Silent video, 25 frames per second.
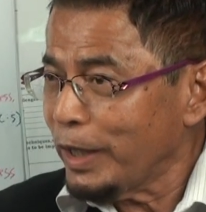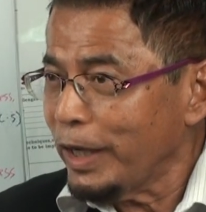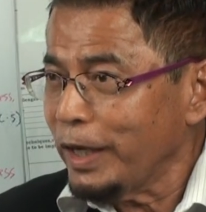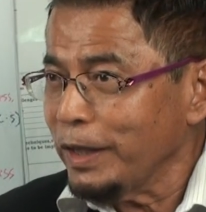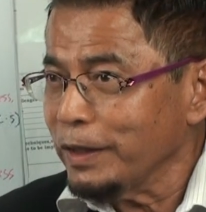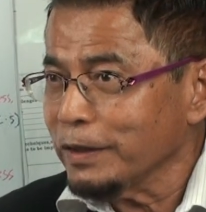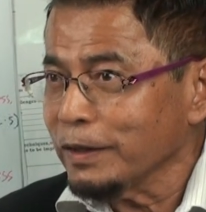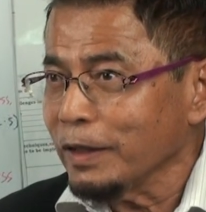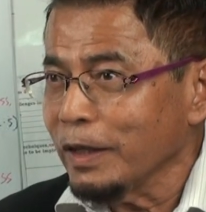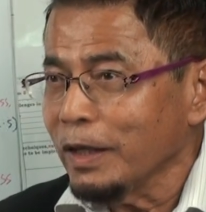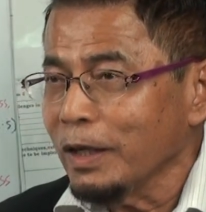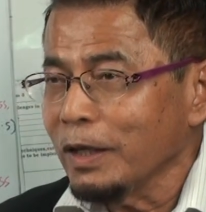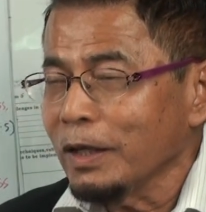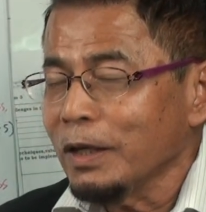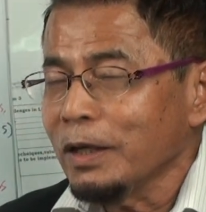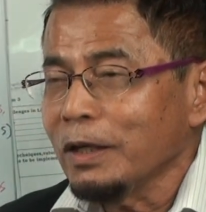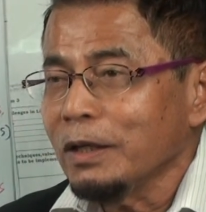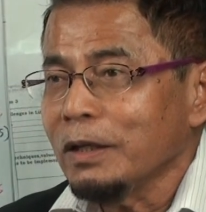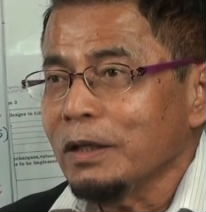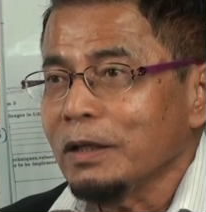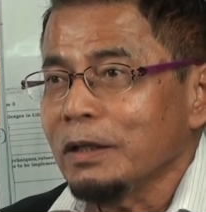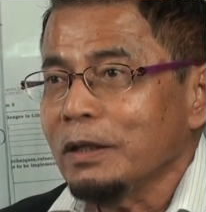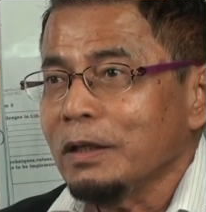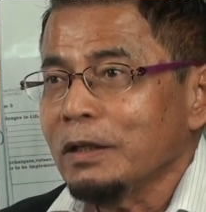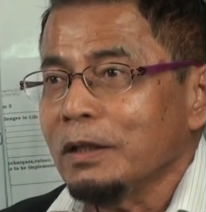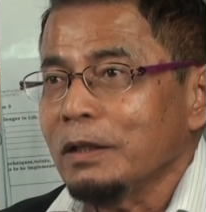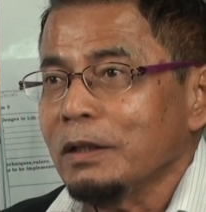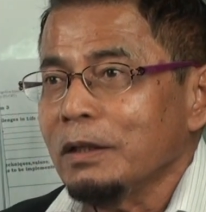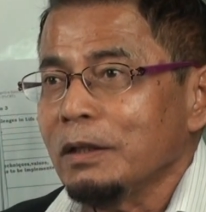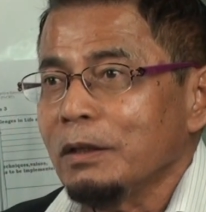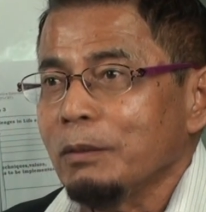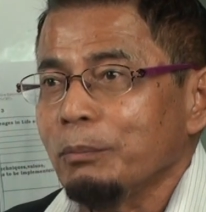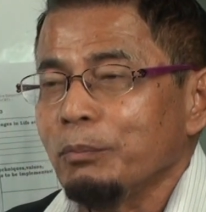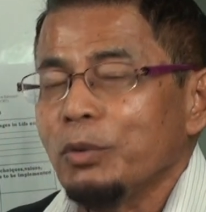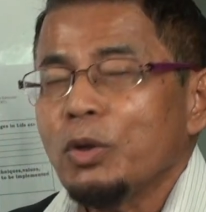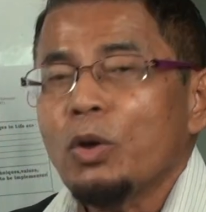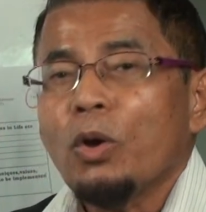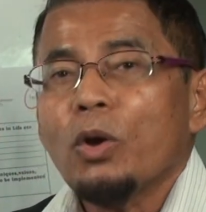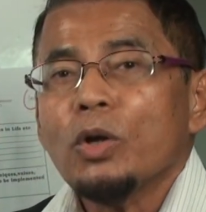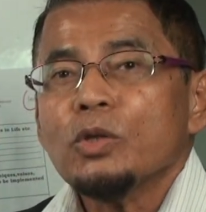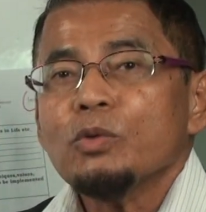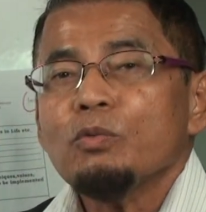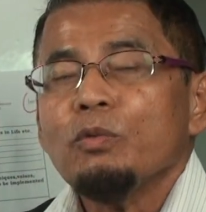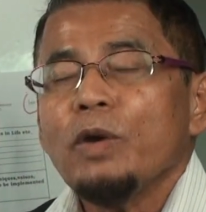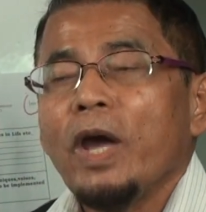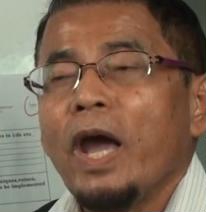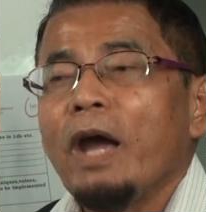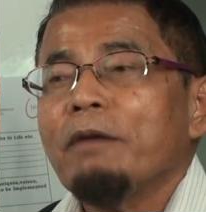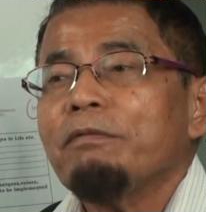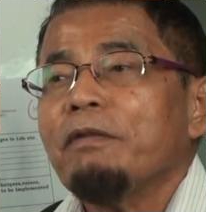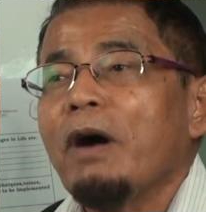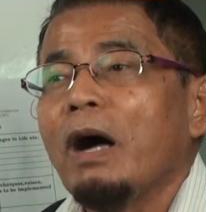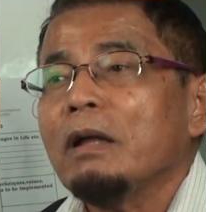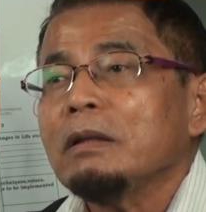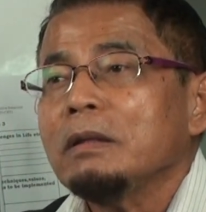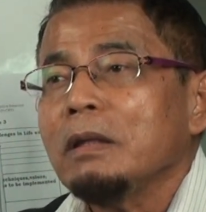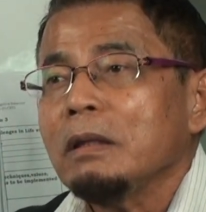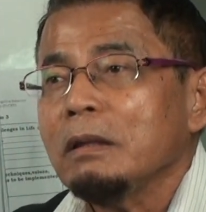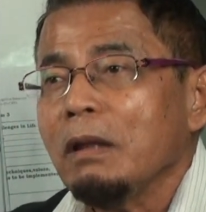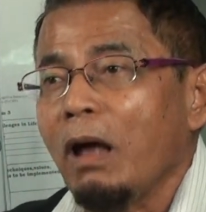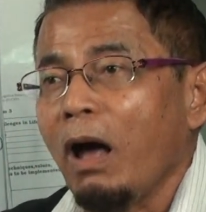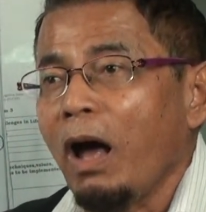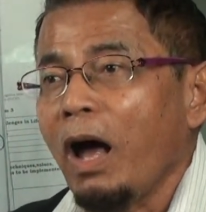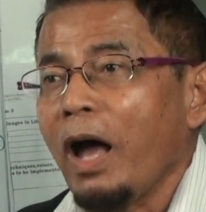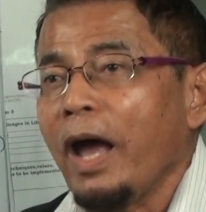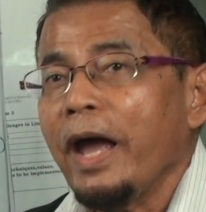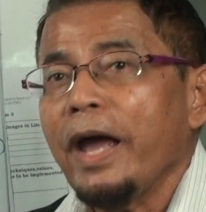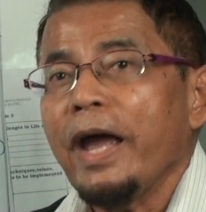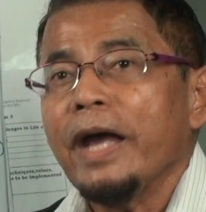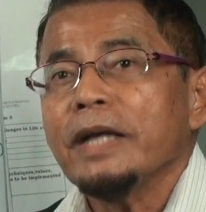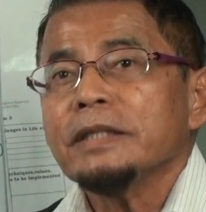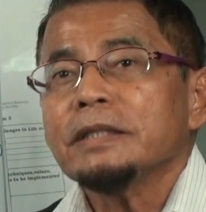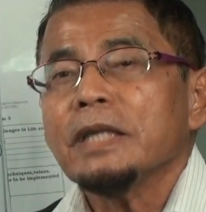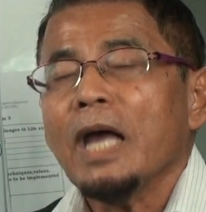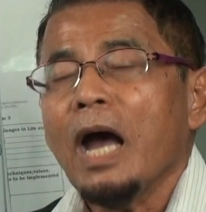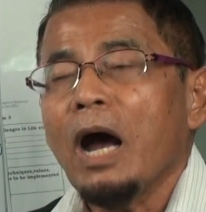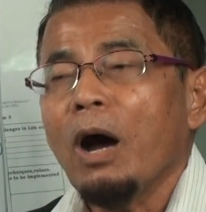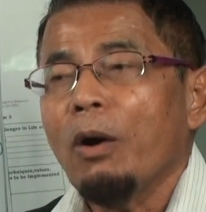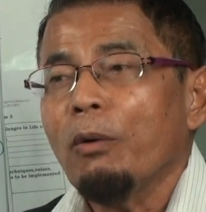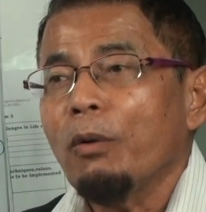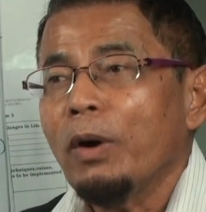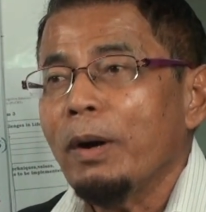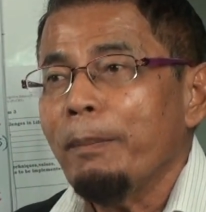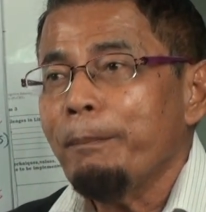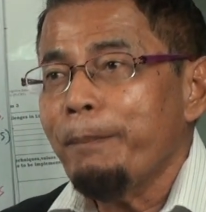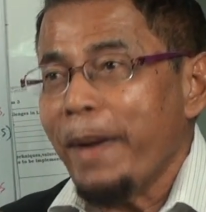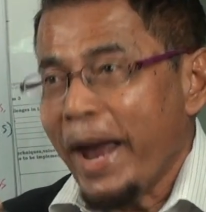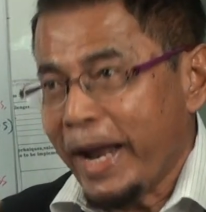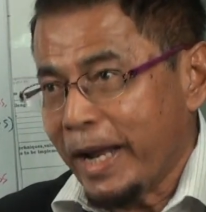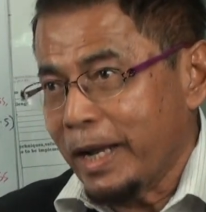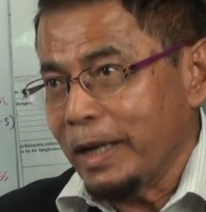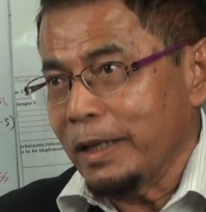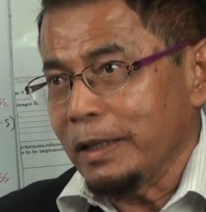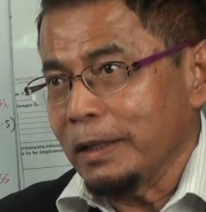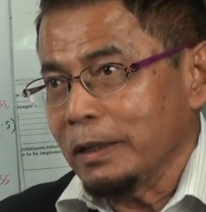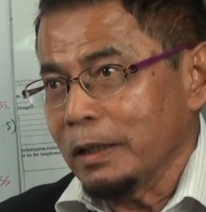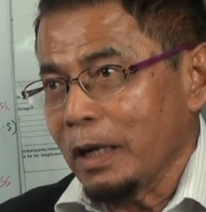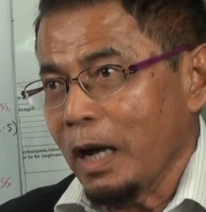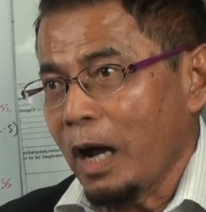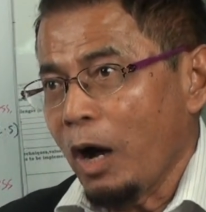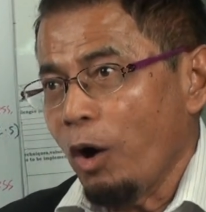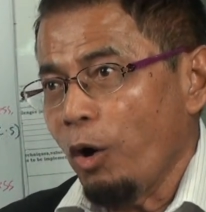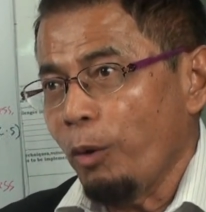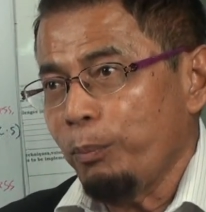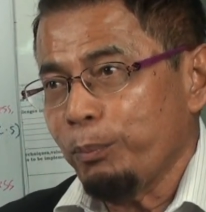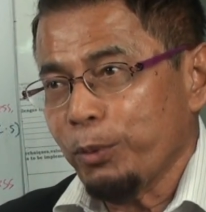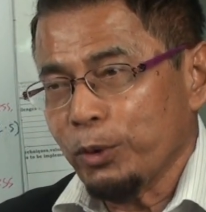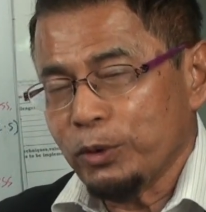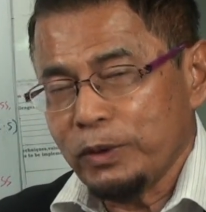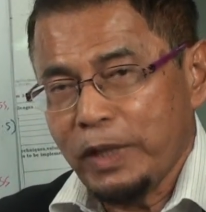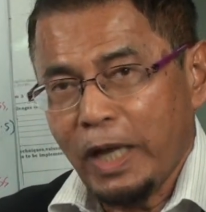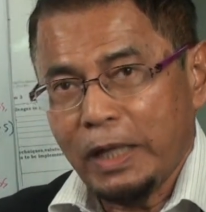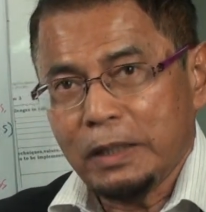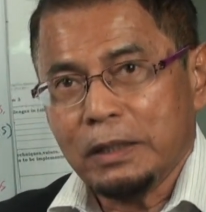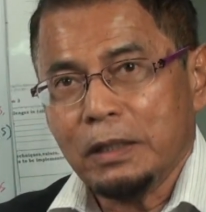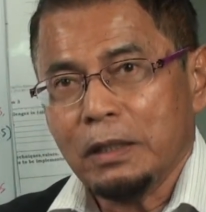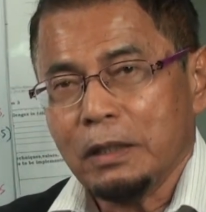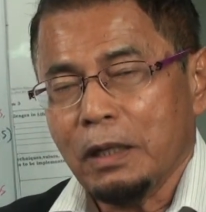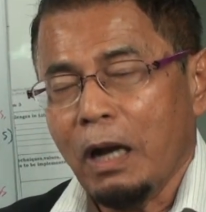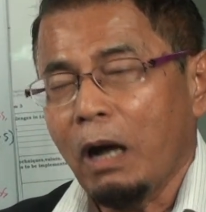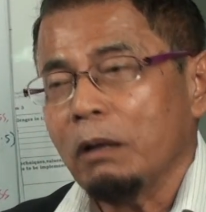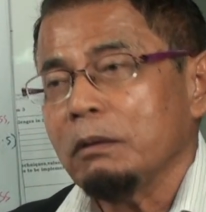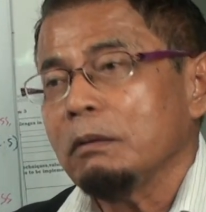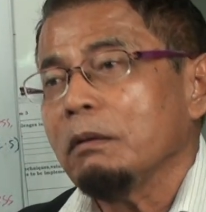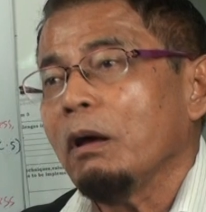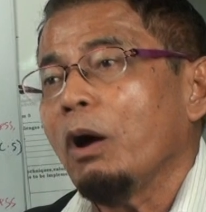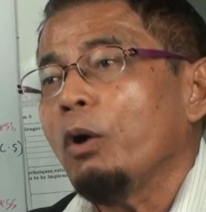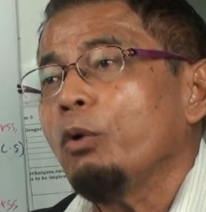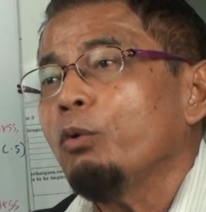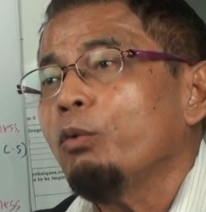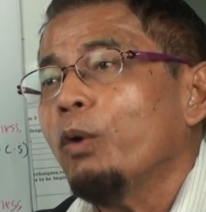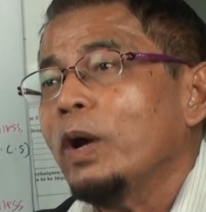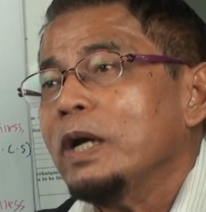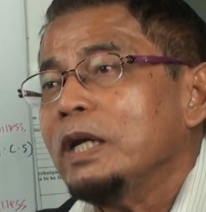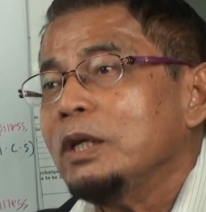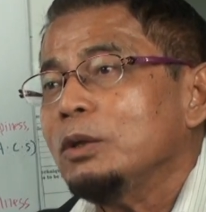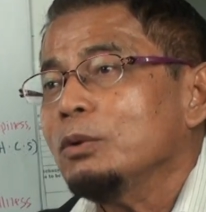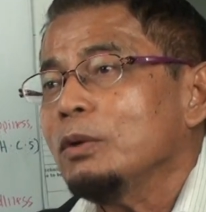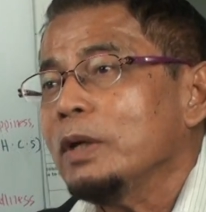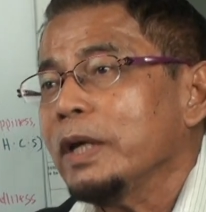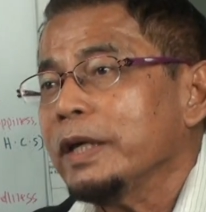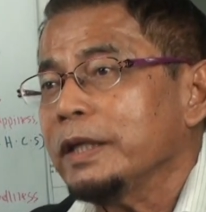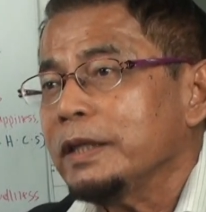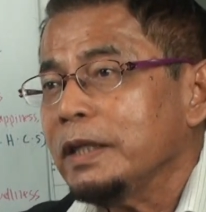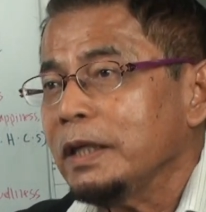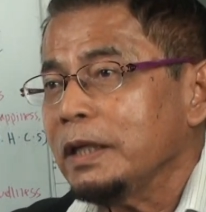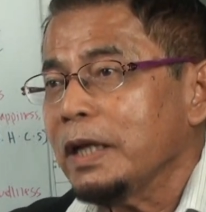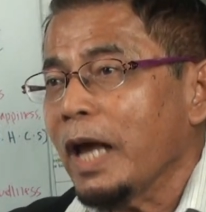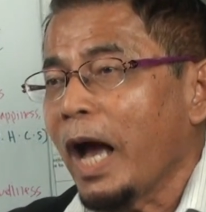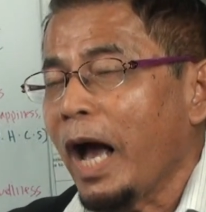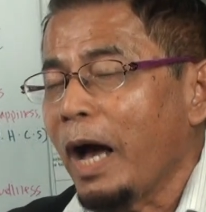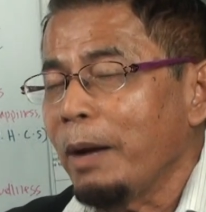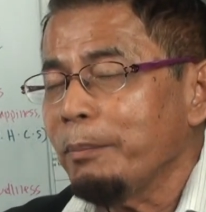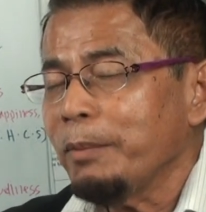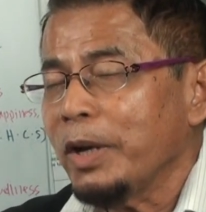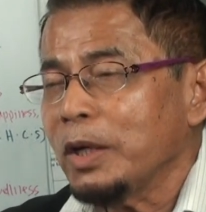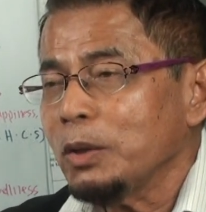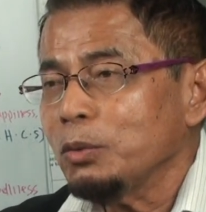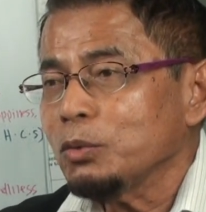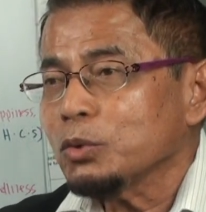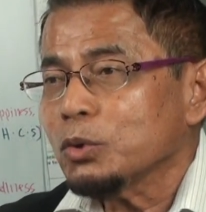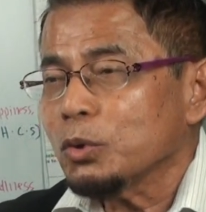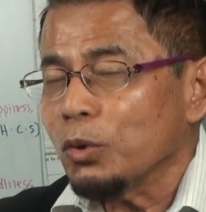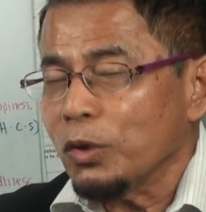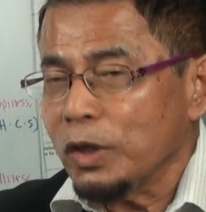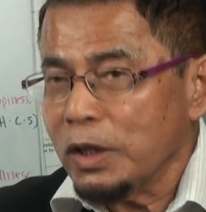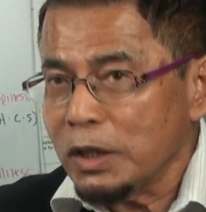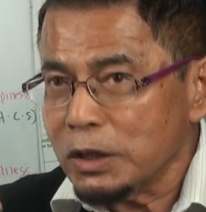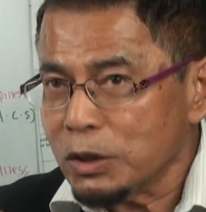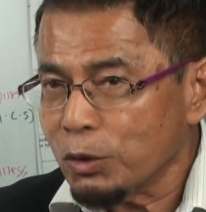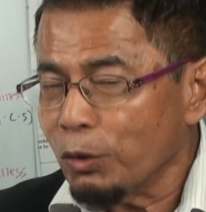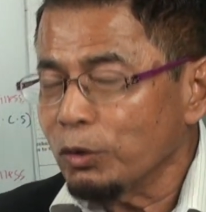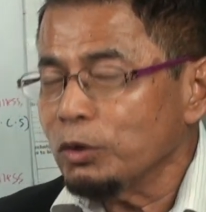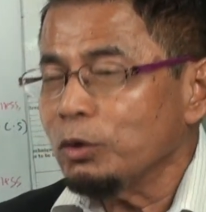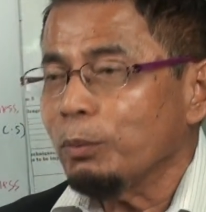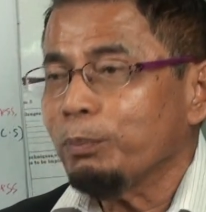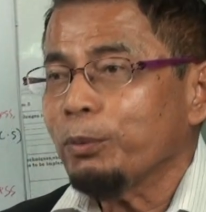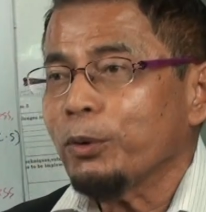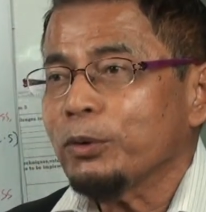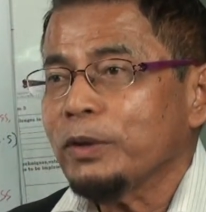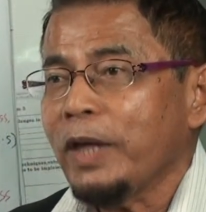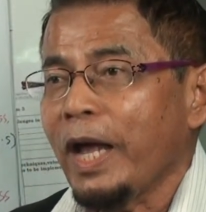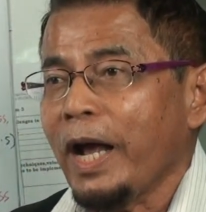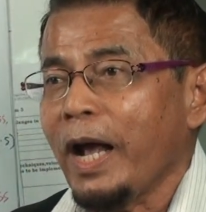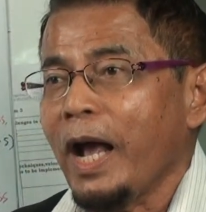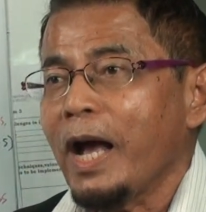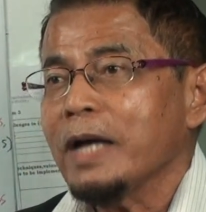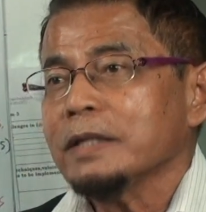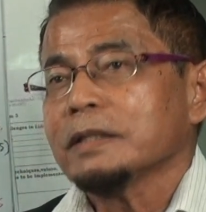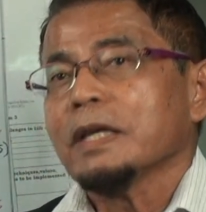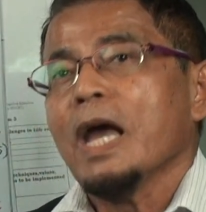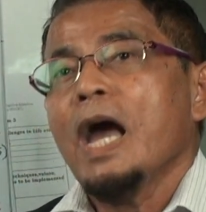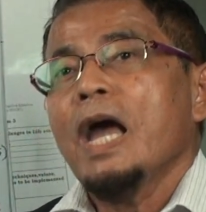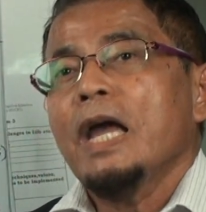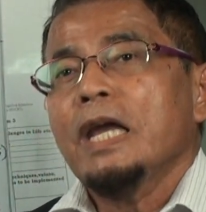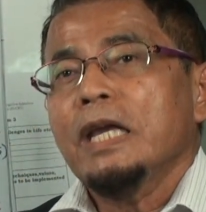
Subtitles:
earth, because we have Allah as our backer, our protector. Allahu waliyul ladina amanu. So He's going to protect us.